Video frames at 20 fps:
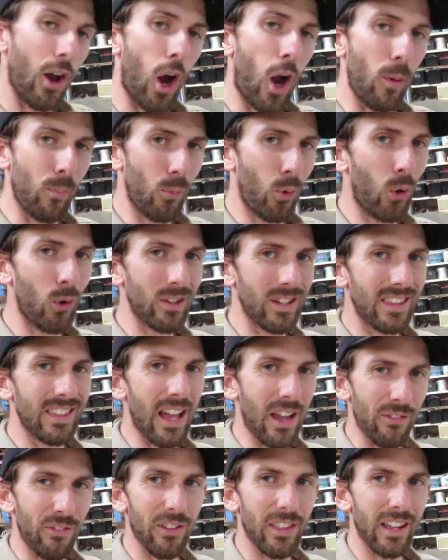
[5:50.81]
I more did
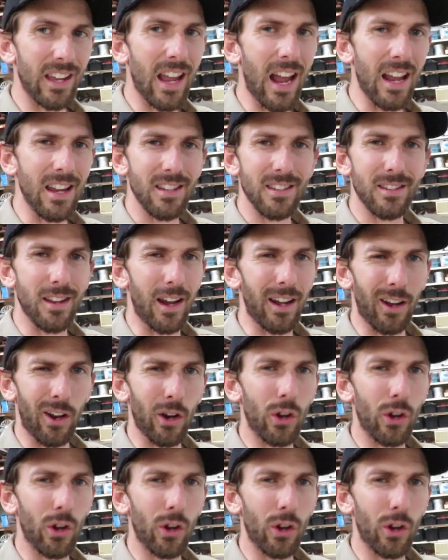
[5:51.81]
that for the case study.